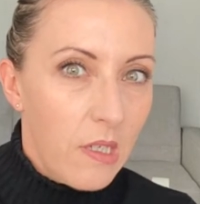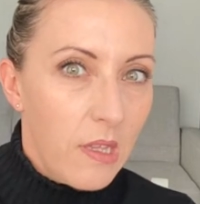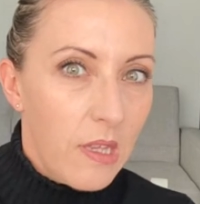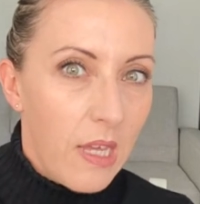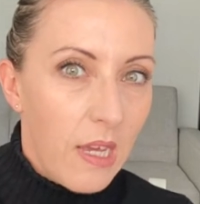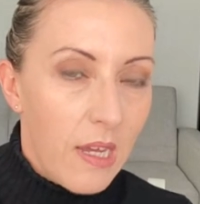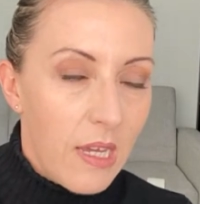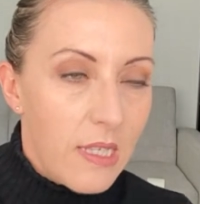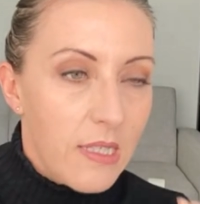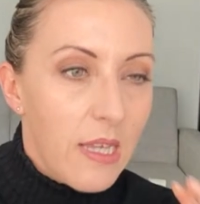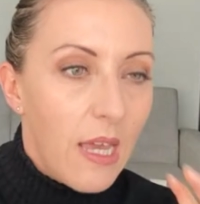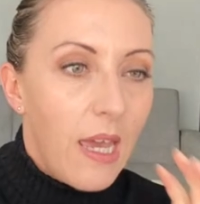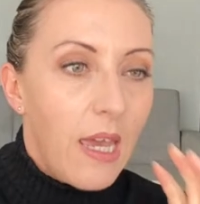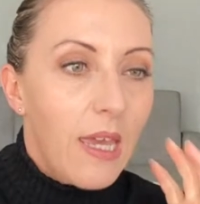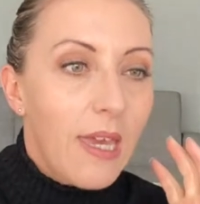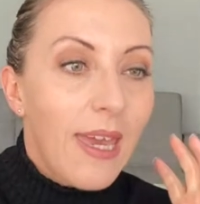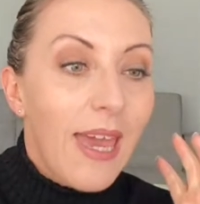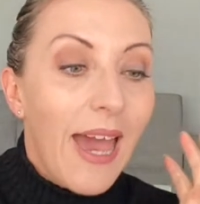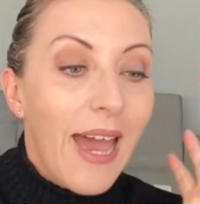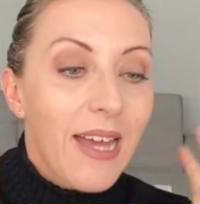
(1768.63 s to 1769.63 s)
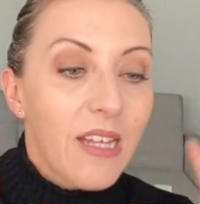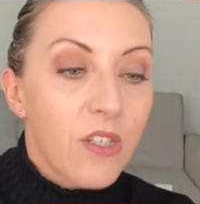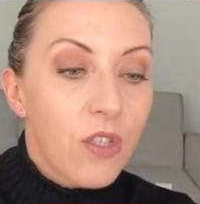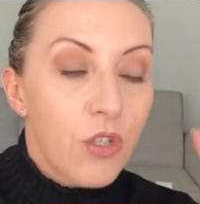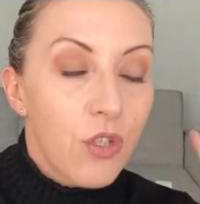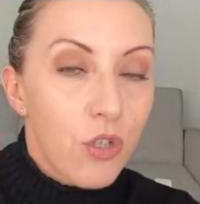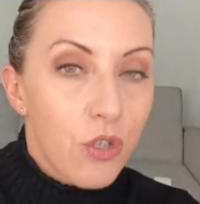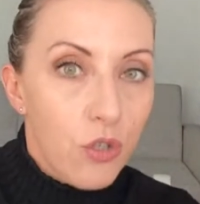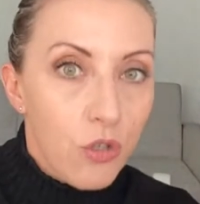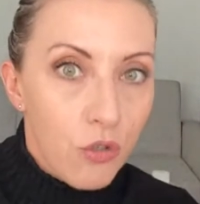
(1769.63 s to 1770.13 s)
there is a
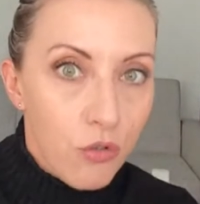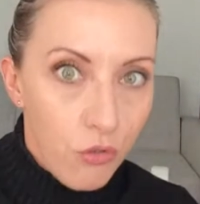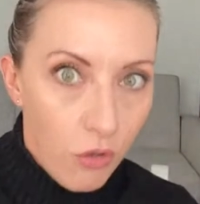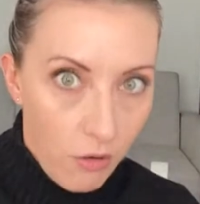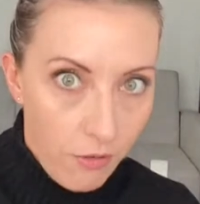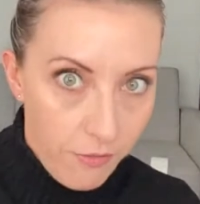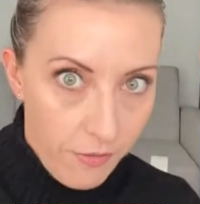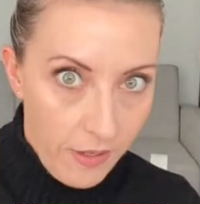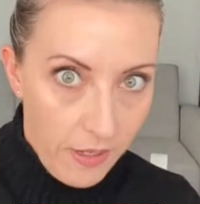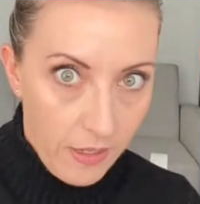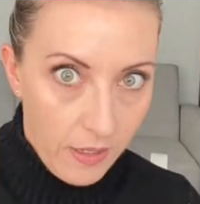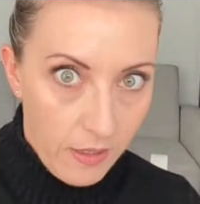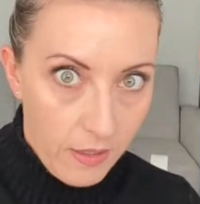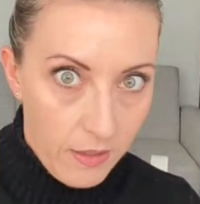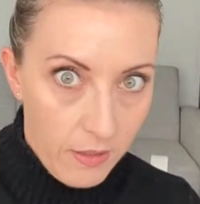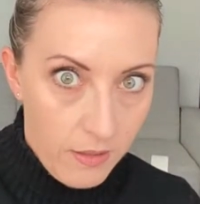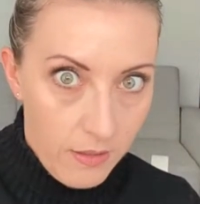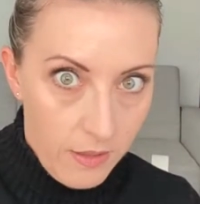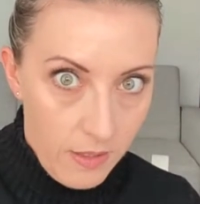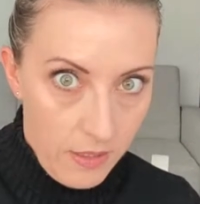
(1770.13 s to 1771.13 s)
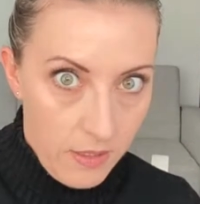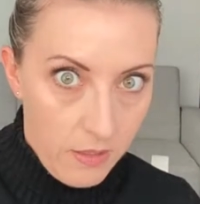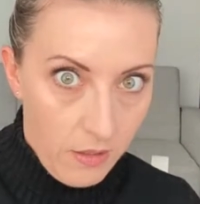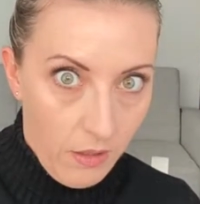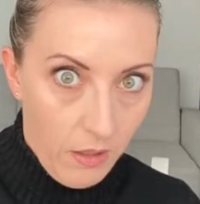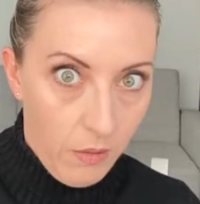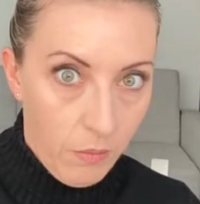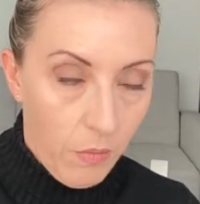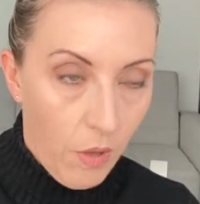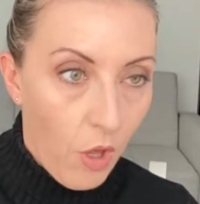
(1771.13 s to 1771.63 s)
catastrophic, this
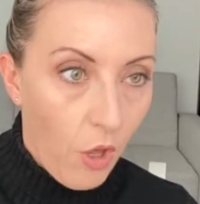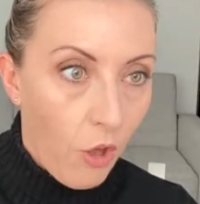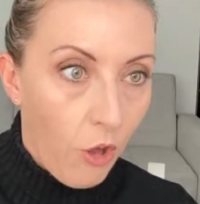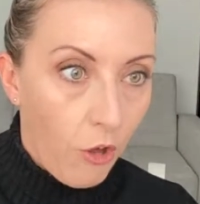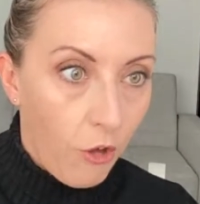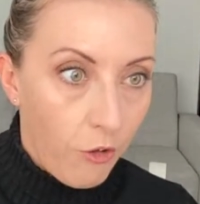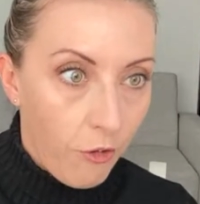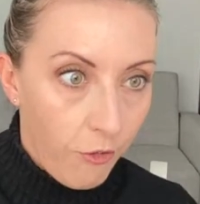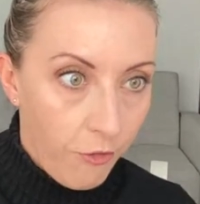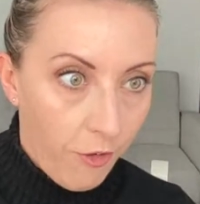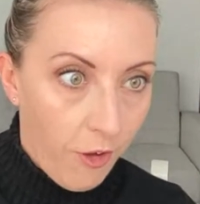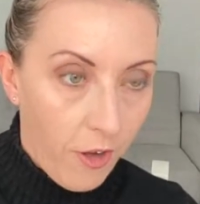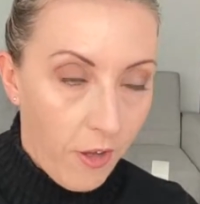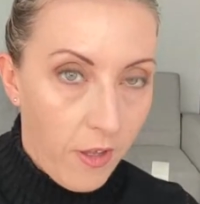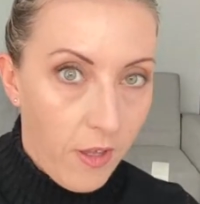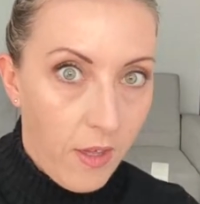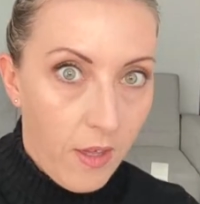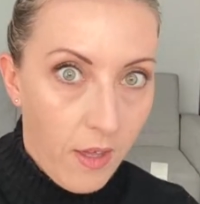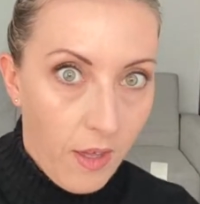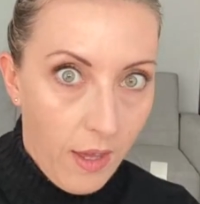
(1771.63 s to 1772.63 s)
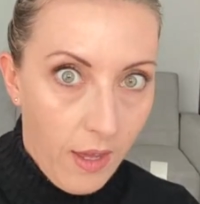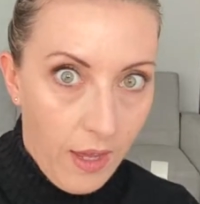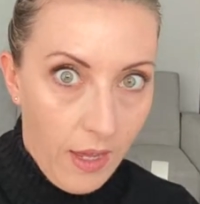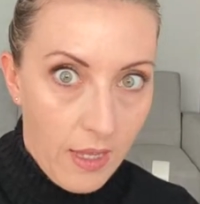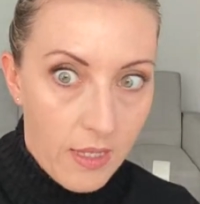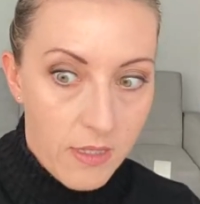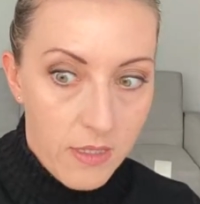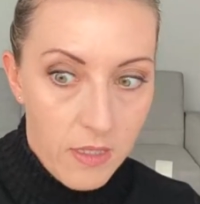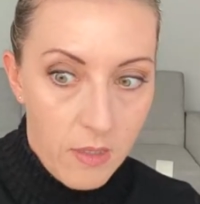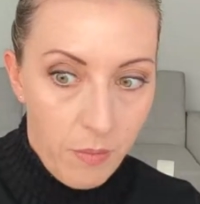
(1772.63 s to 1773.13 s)
time, fire
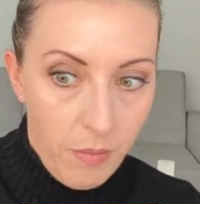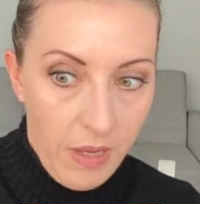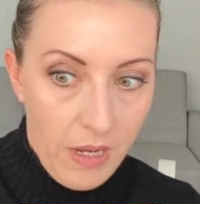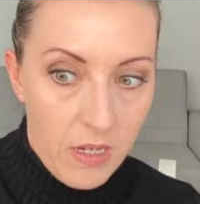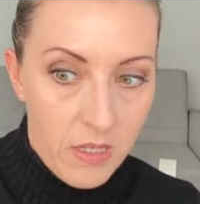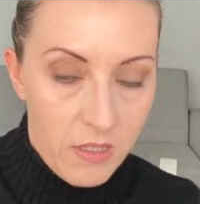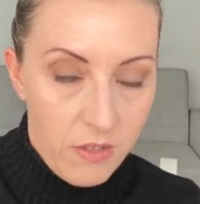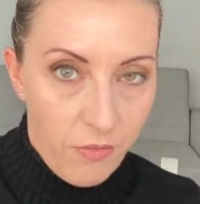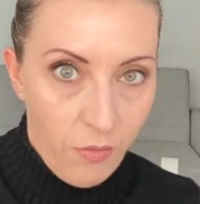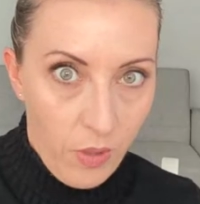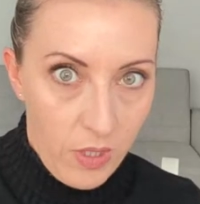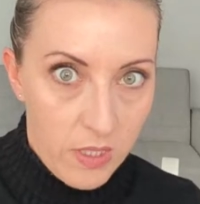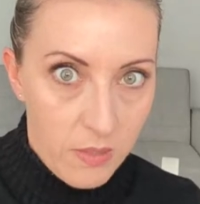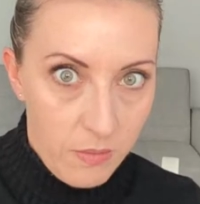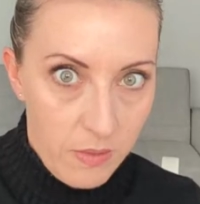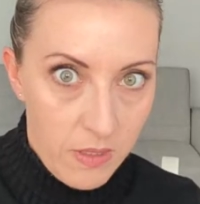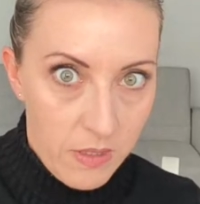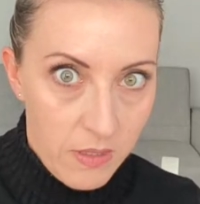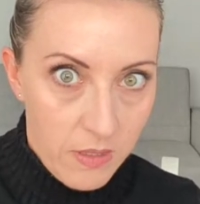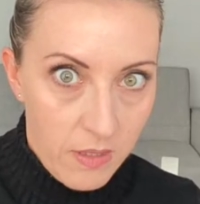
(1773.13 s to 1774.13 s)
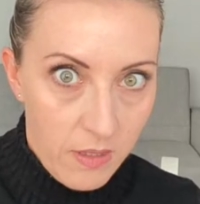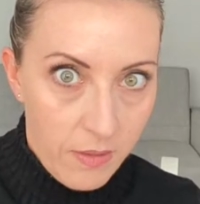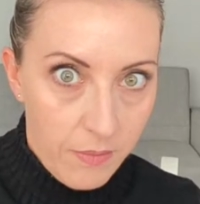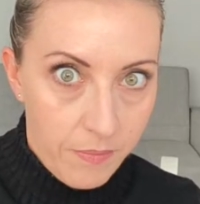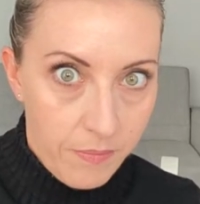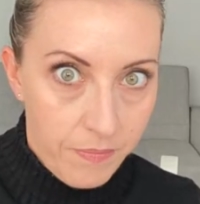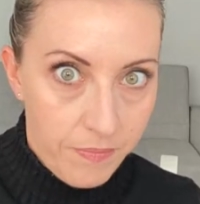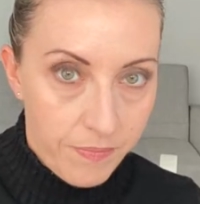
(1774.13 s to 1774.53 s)
at the Palace of Westminster.